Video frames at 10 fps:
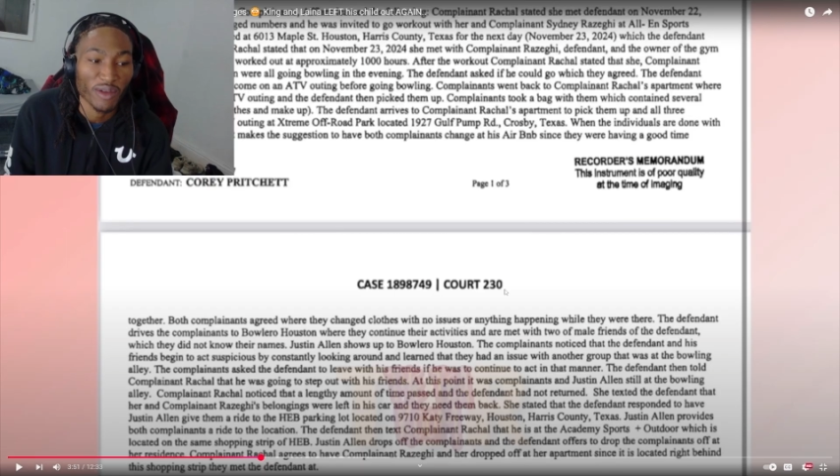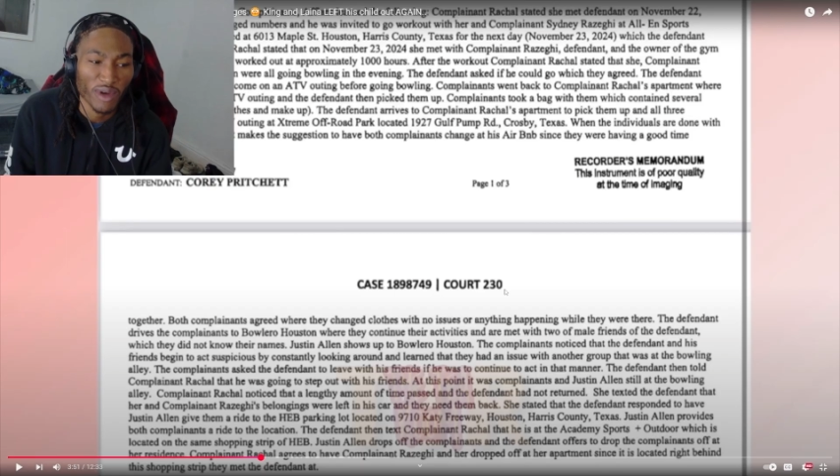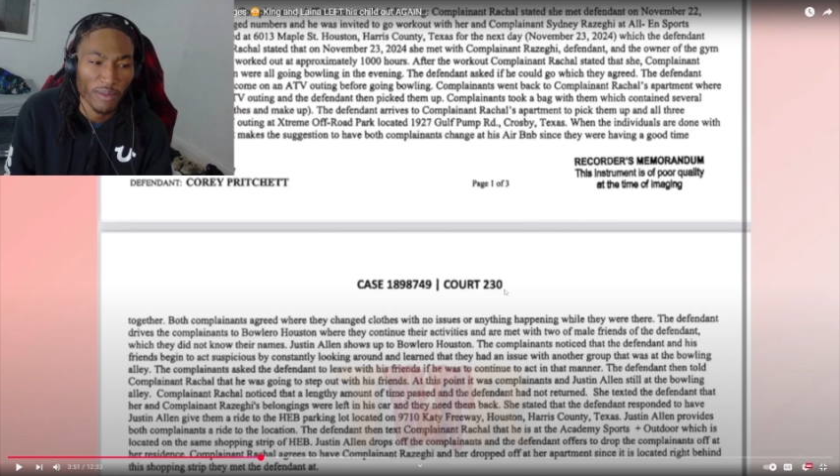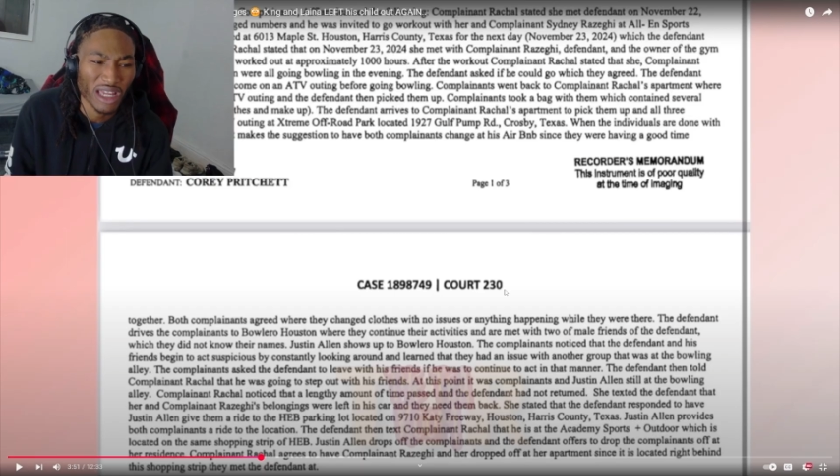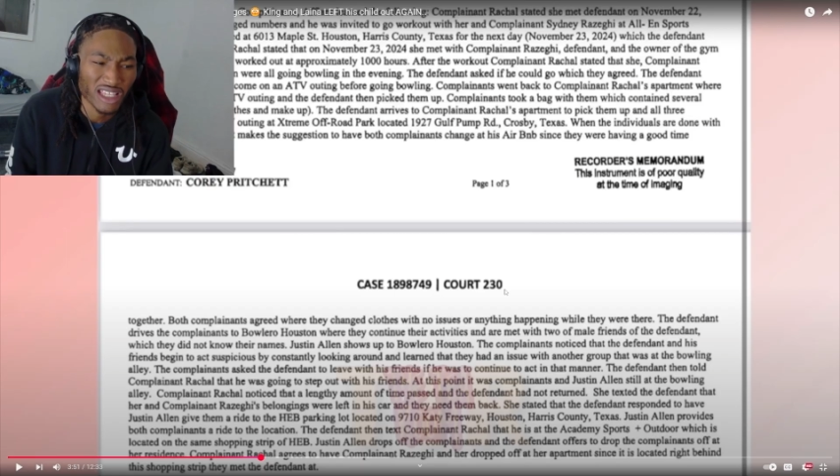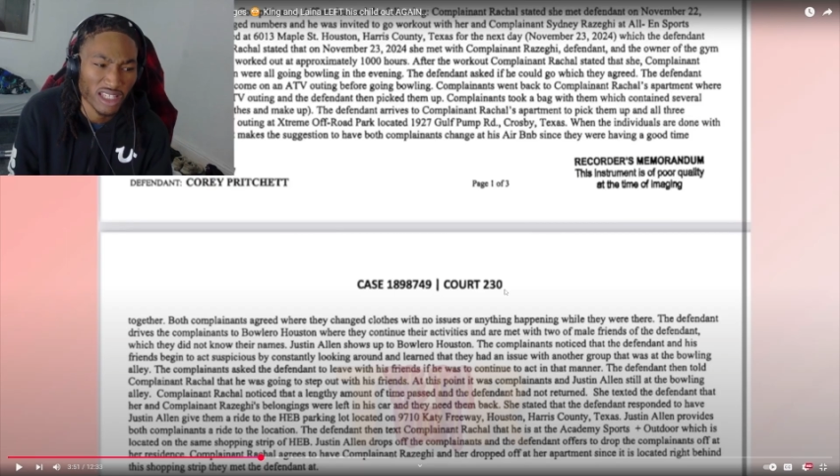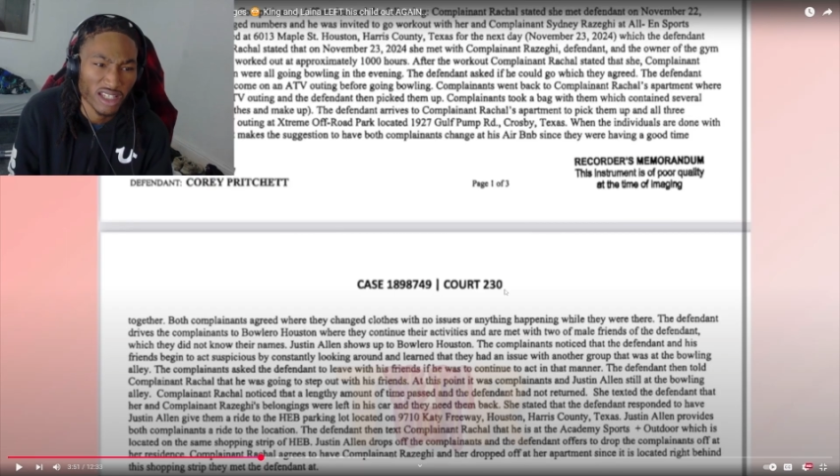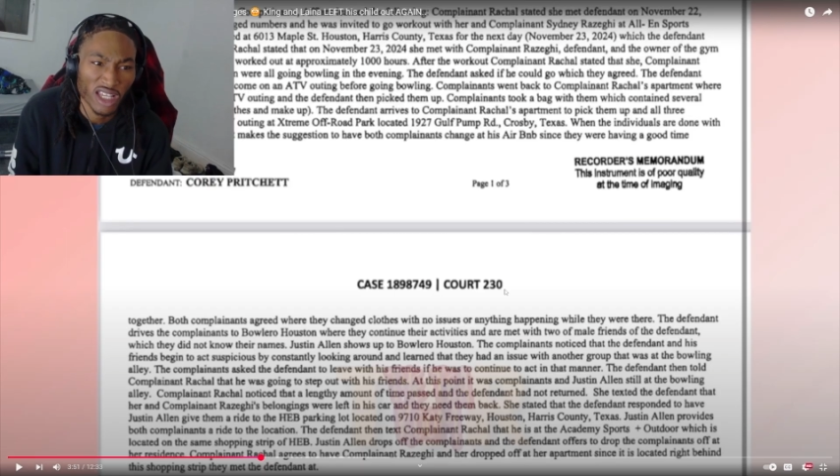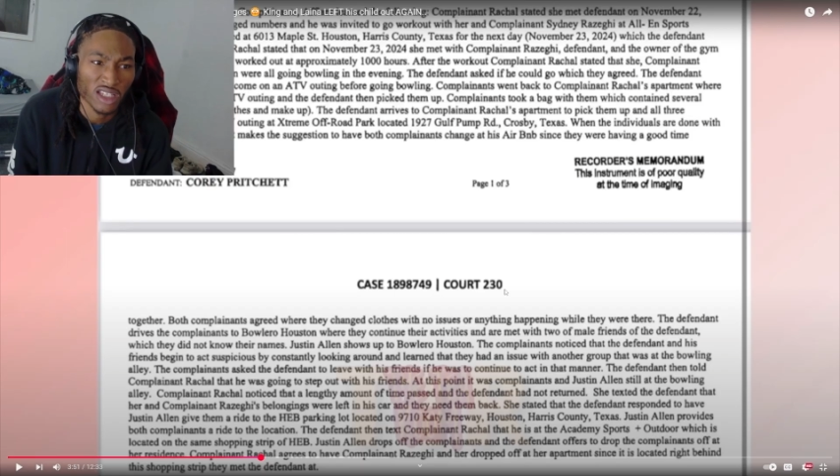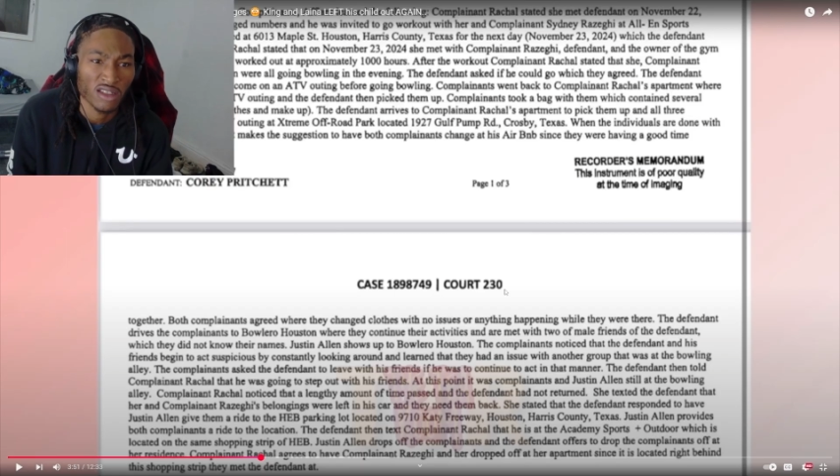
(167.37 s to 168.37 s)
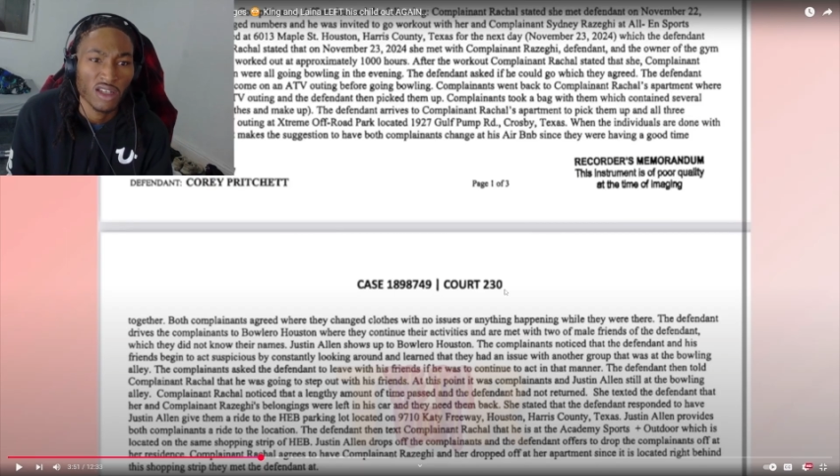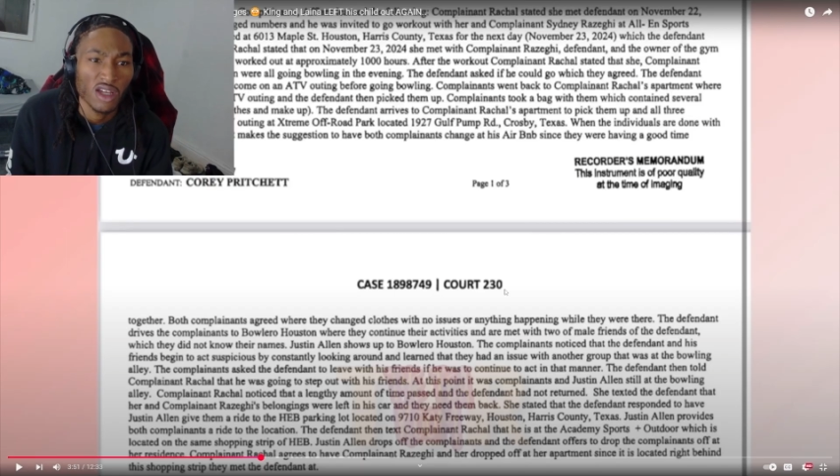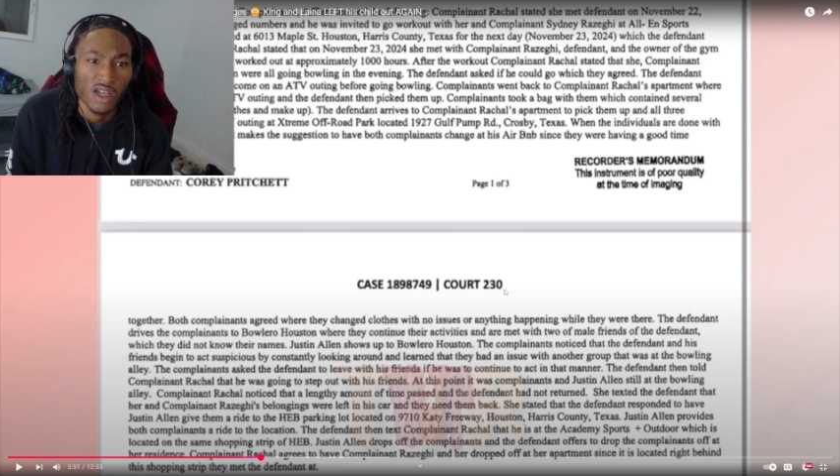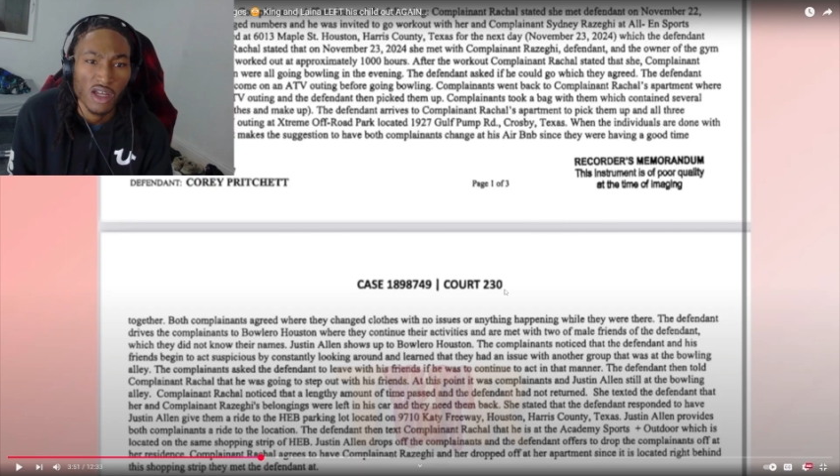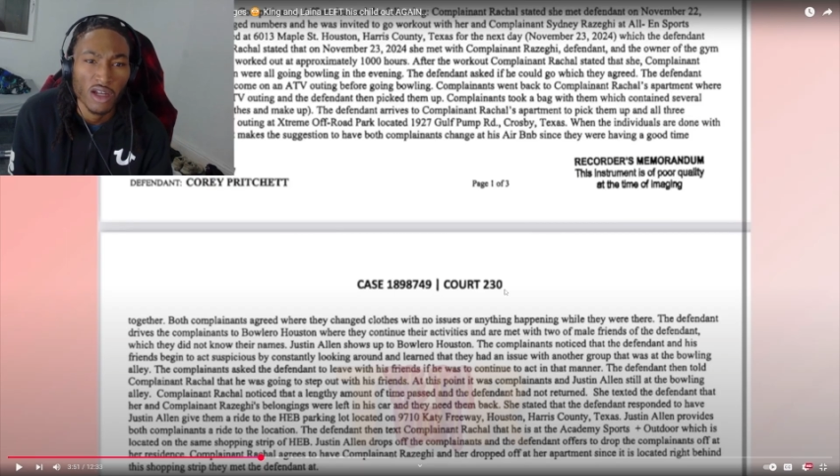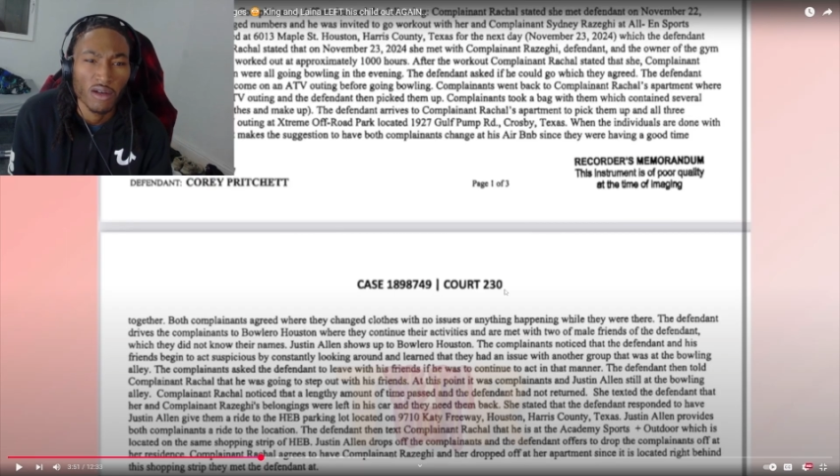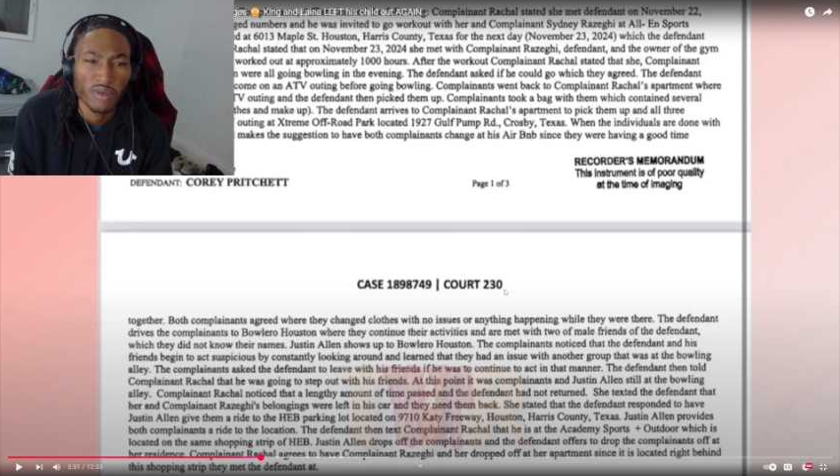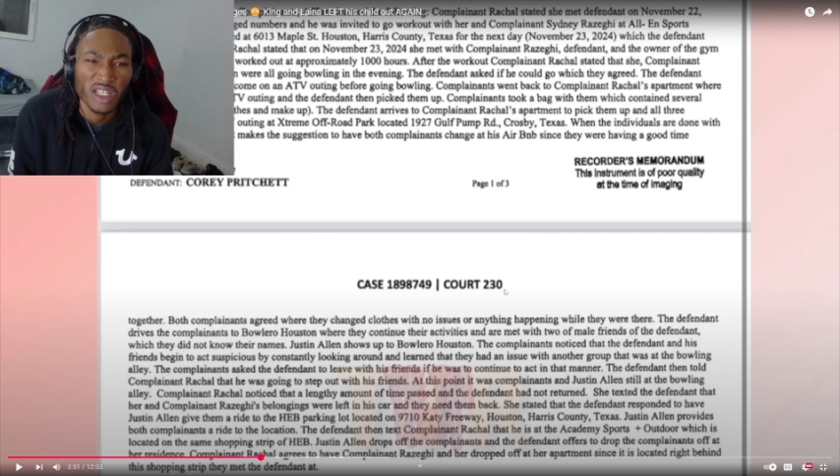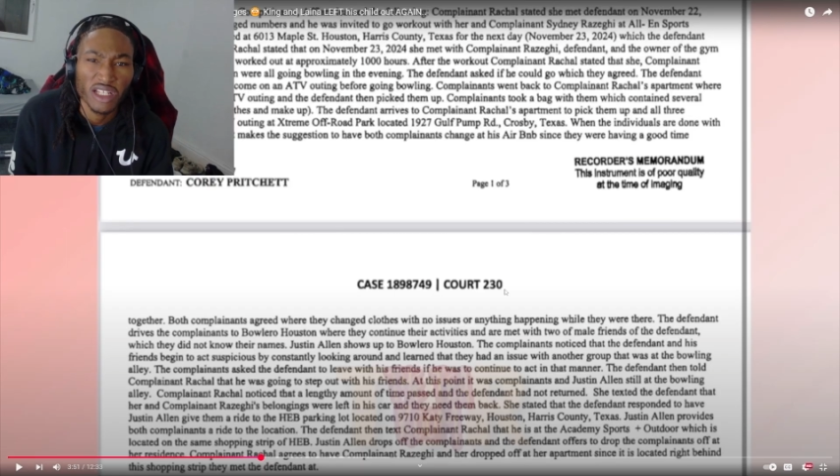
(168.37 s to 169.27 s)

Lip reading: But I'm guessing this has completely